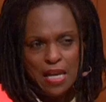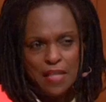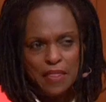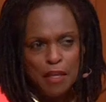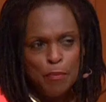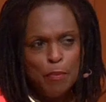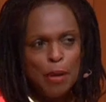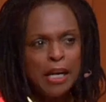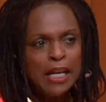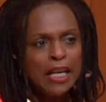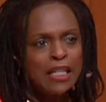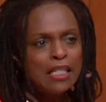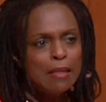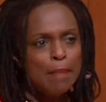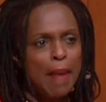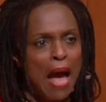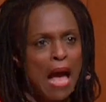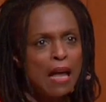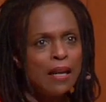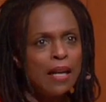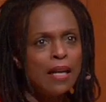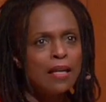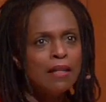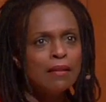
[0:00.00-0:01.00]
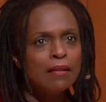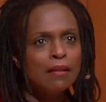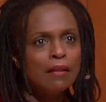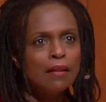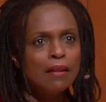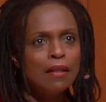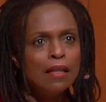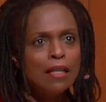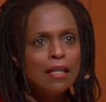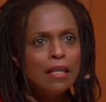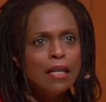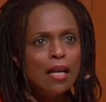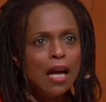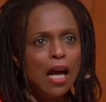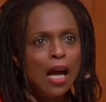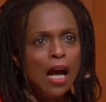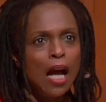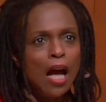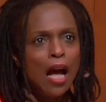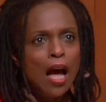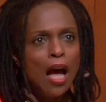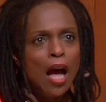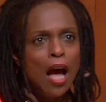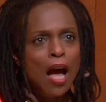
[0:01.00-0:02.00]
The book is about a
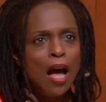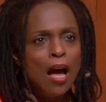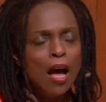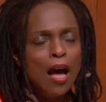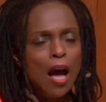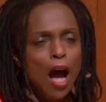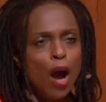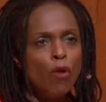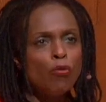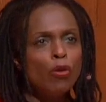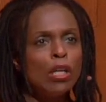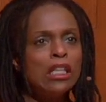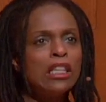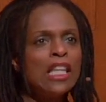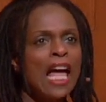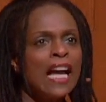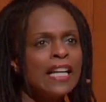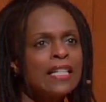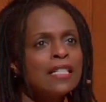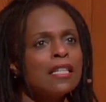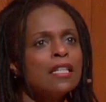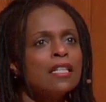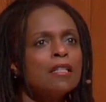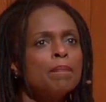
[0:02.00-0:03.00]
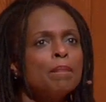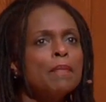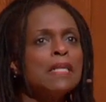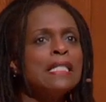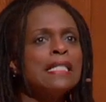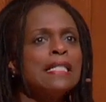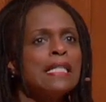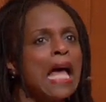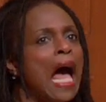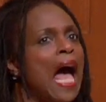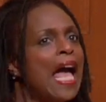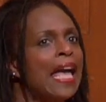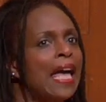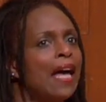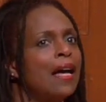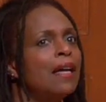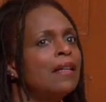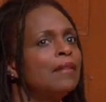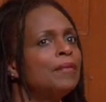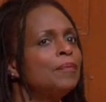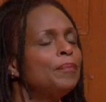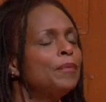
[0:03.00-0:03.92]
reluctant messiah